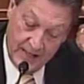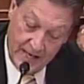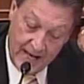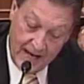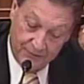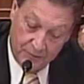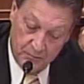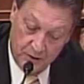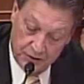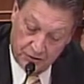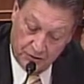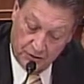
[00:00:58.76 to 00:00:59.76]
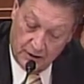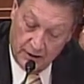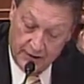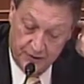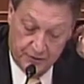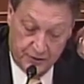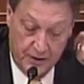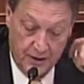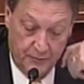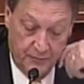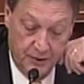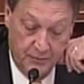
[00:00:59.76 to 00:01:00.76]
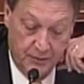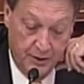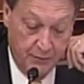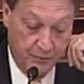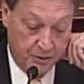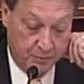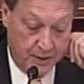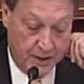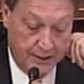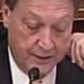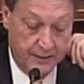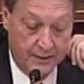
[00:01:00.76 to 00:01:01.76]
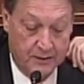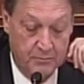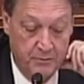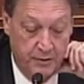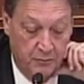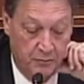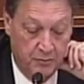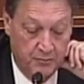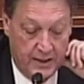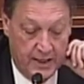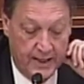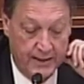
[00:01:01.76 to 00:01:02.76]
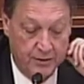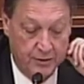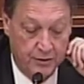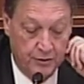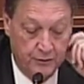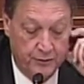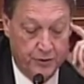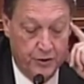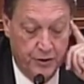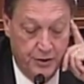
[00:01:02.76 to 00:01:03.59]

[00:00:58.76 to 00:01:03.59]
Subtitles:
After much delay, the CFPB responded that a minimum 830